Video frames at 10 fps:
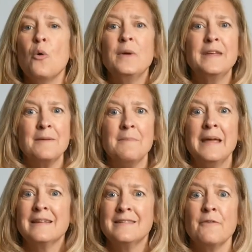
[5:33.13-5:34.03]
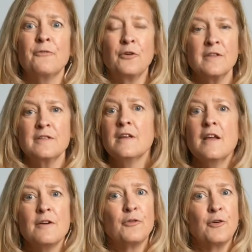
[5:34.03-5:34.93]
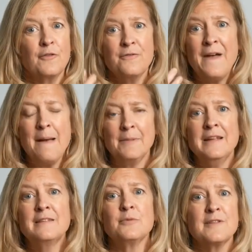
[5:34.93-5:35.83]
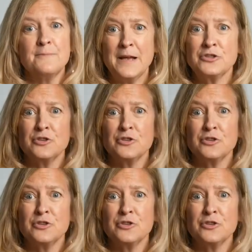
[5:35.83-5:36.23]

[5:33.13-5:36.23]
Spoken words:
we can make a difference for families with special